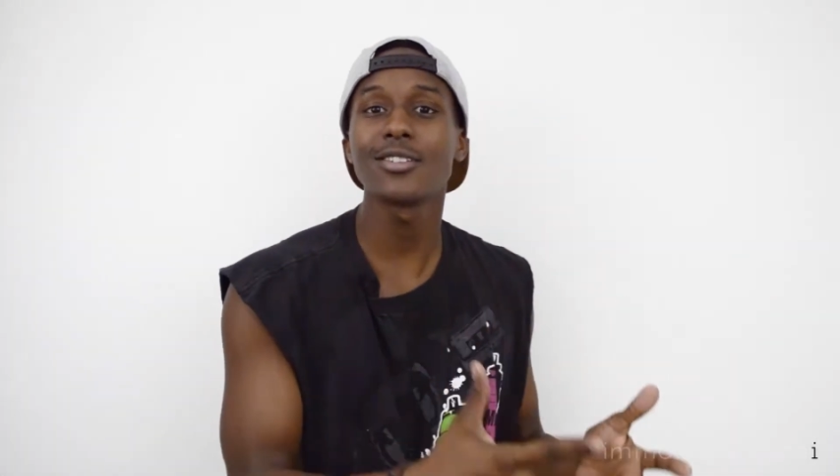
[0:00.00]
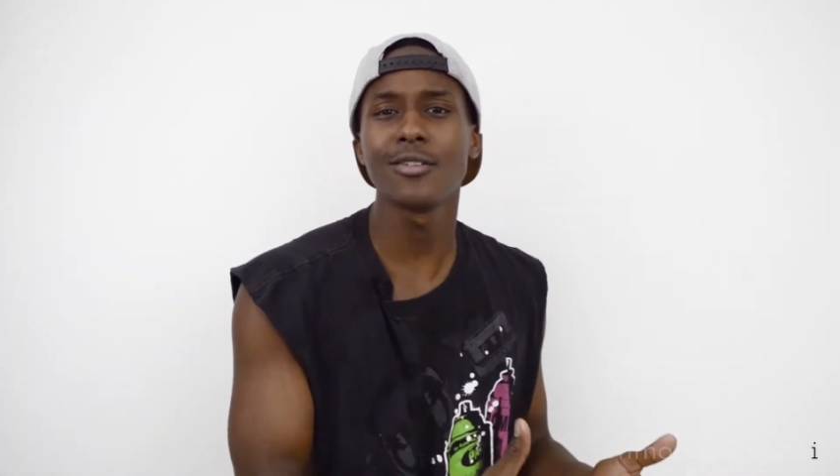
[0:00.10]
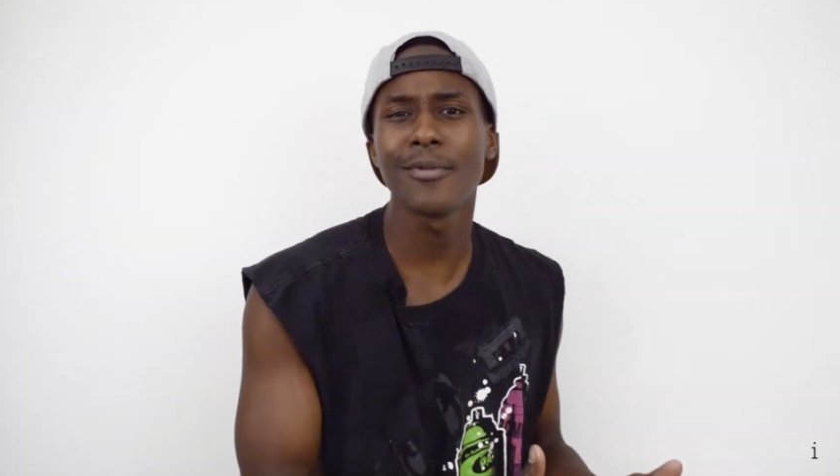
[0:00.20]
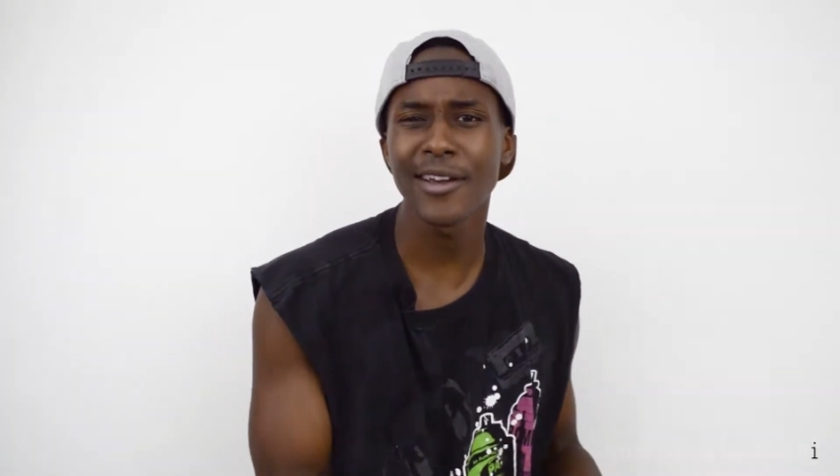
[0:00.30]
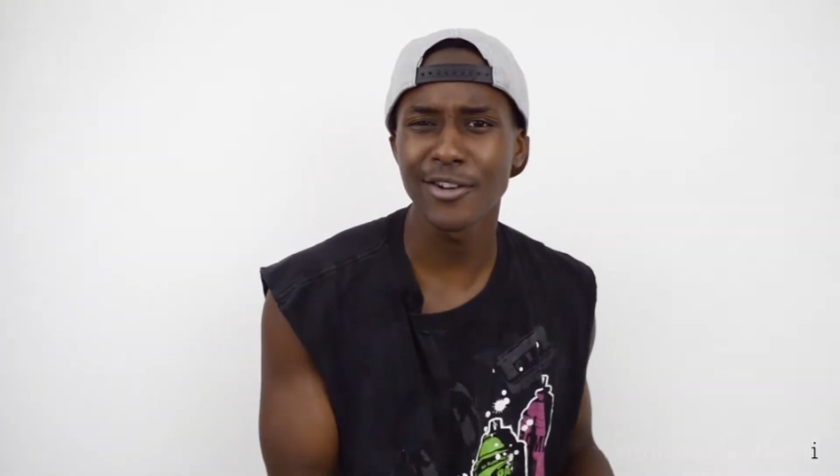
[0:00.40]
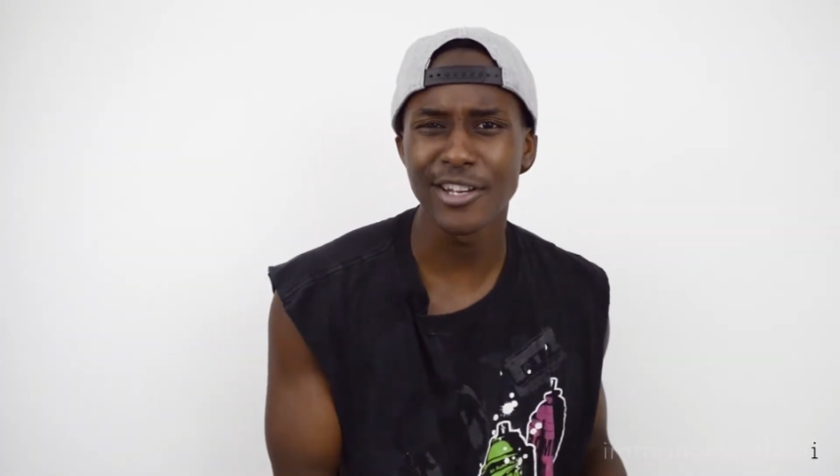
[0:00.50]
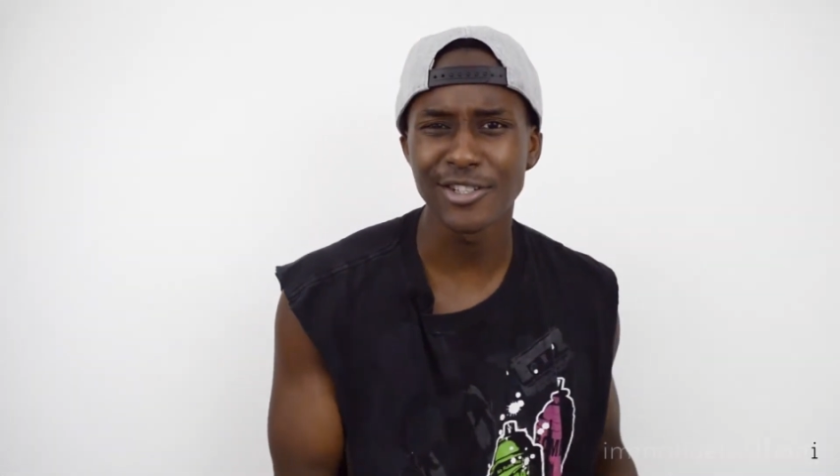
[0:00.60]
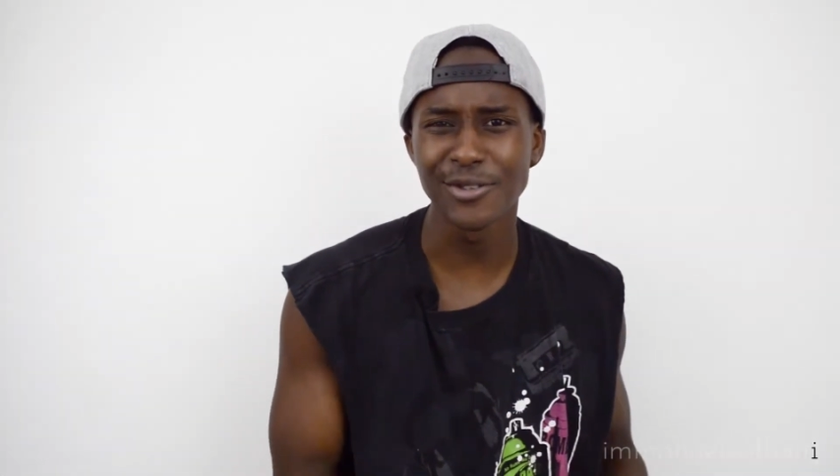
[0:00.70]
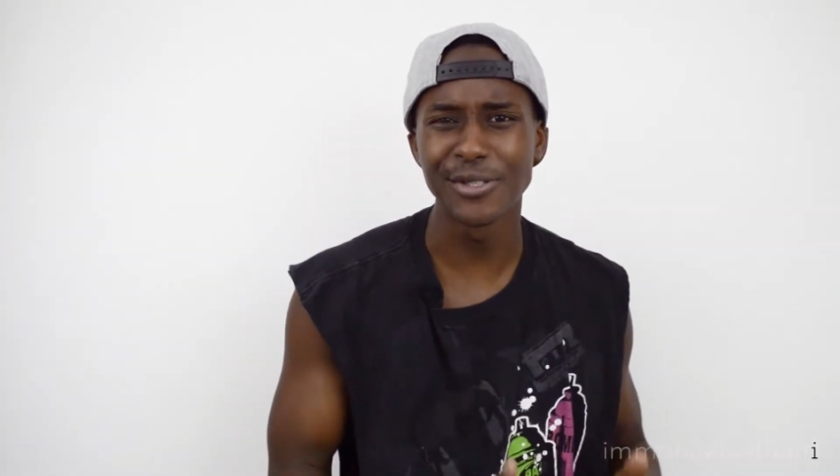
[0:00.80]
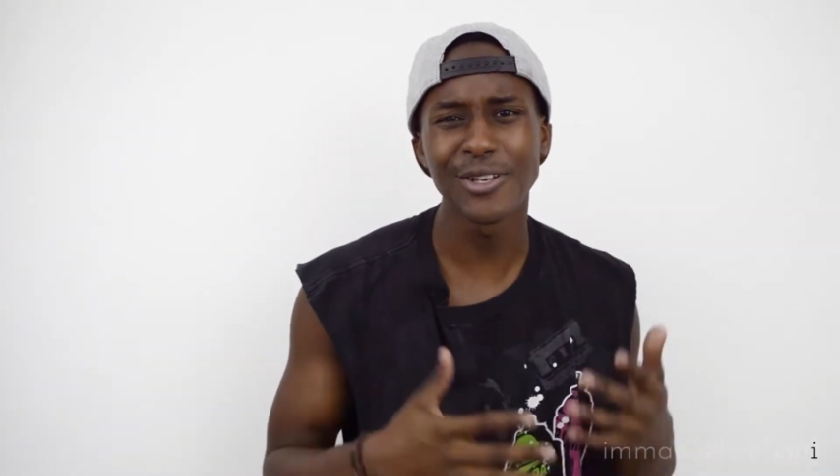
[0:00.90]
to them about your
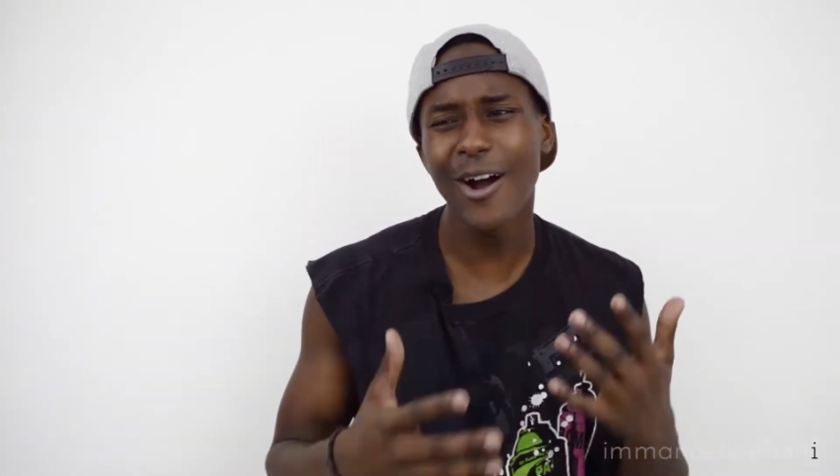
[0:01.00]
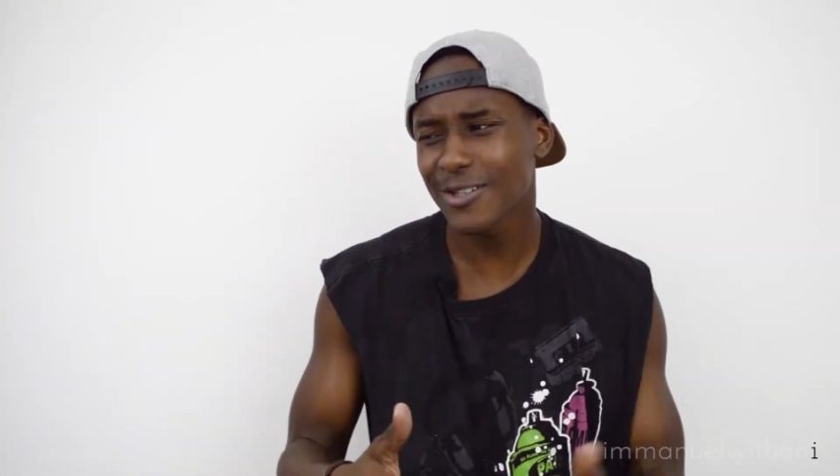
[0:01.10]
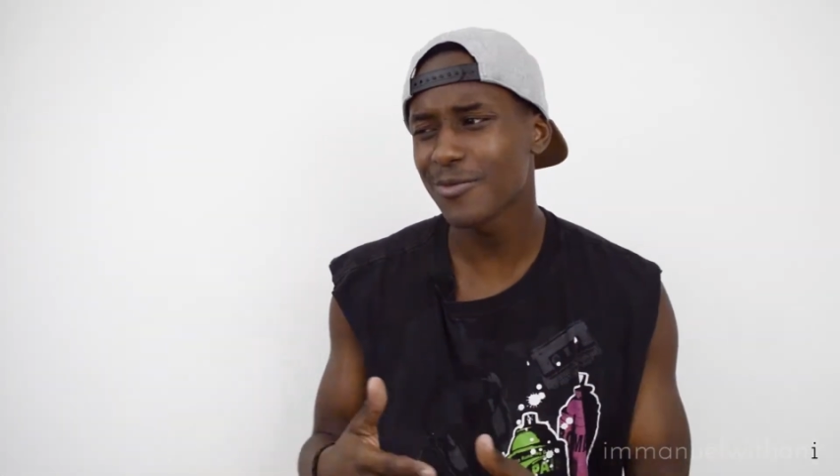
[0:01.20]
issues, talk to